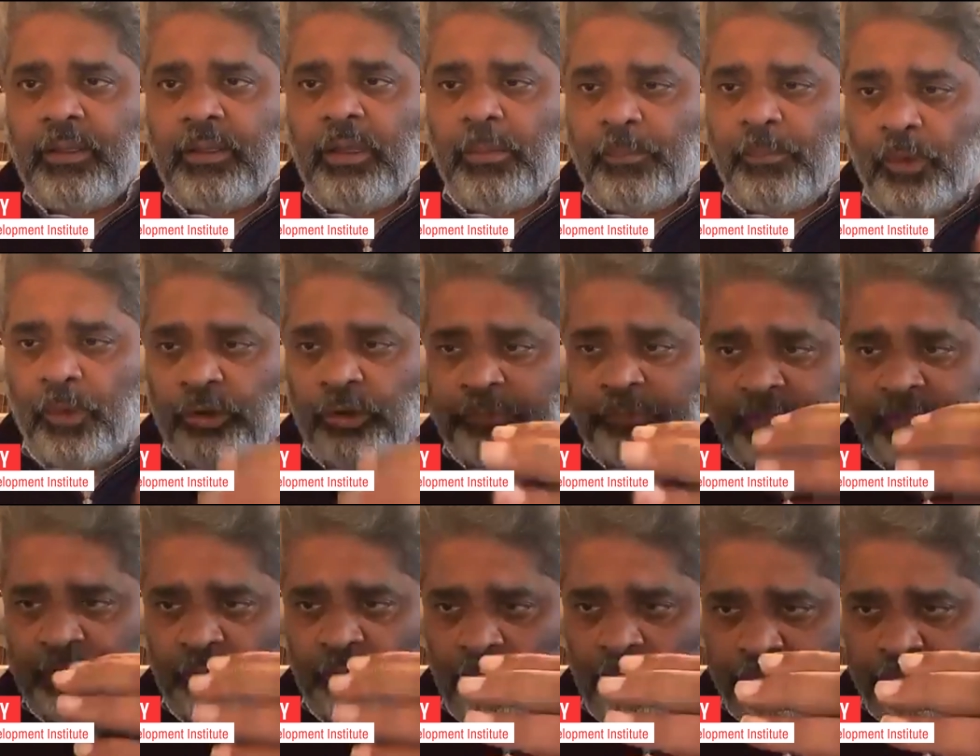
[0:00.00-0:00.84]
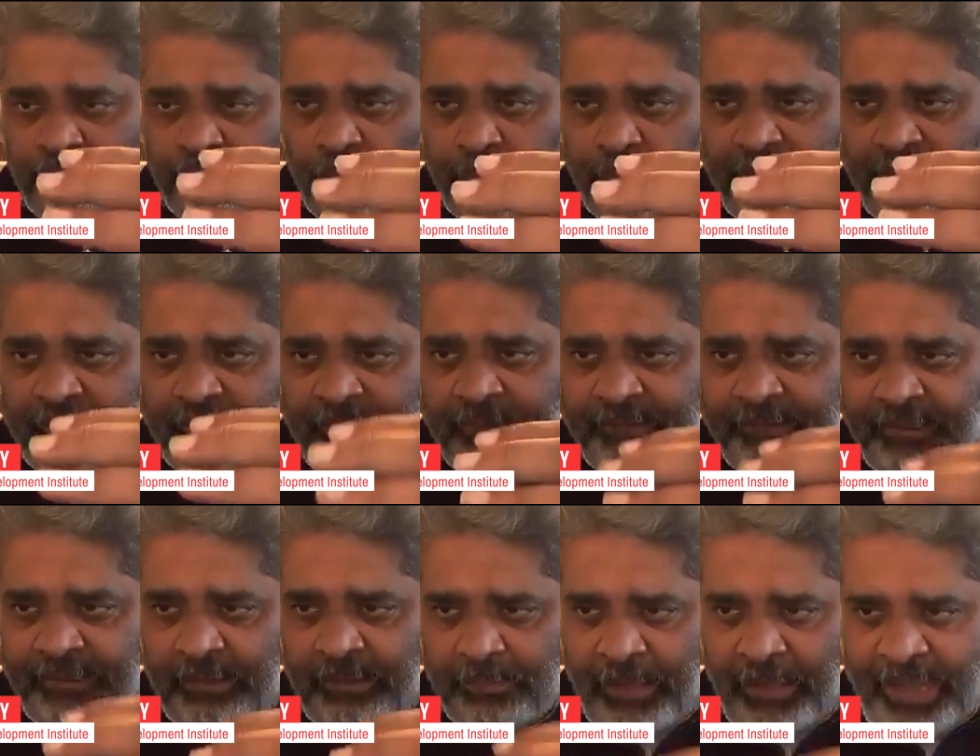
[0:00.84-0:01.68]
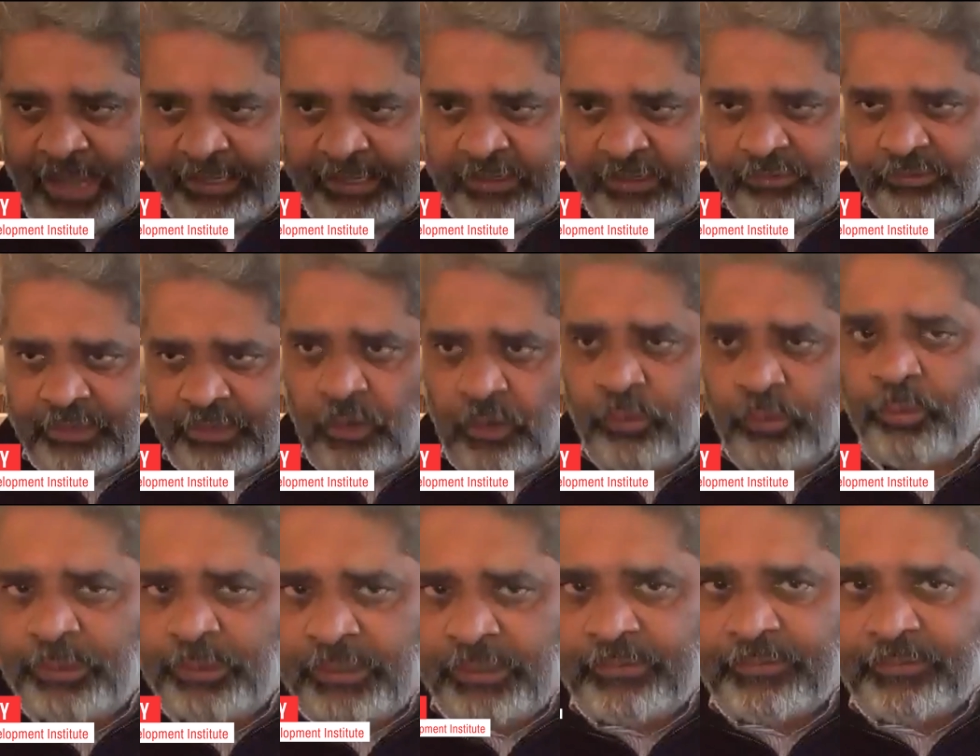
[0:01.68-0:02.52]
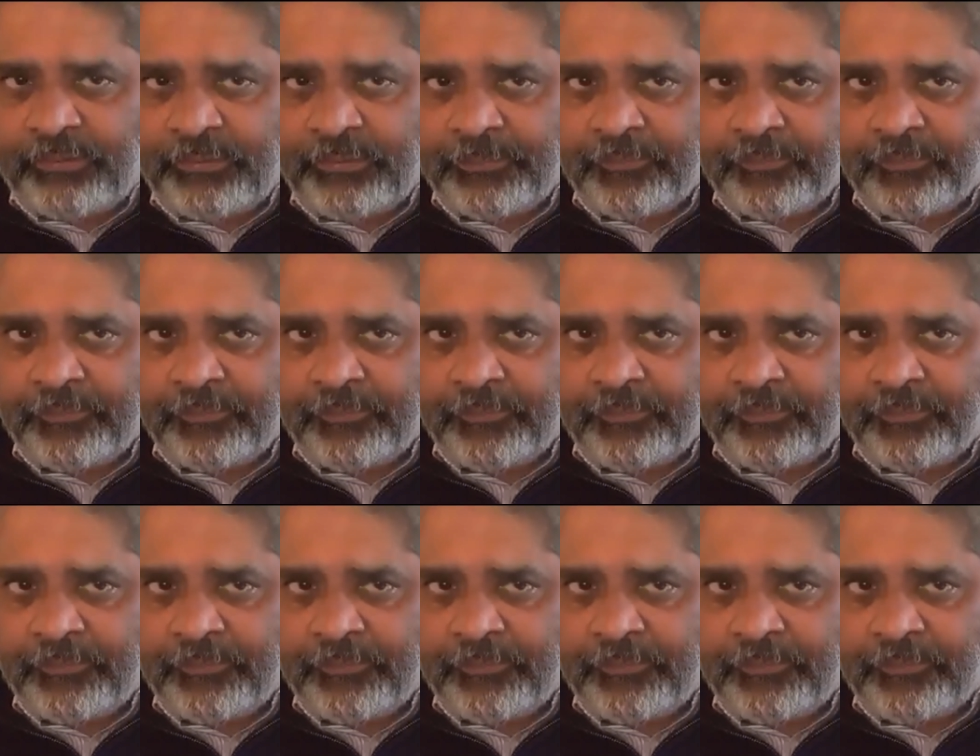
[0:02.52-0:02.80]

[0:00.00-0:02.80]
Bonds can also be retail packaged downwards,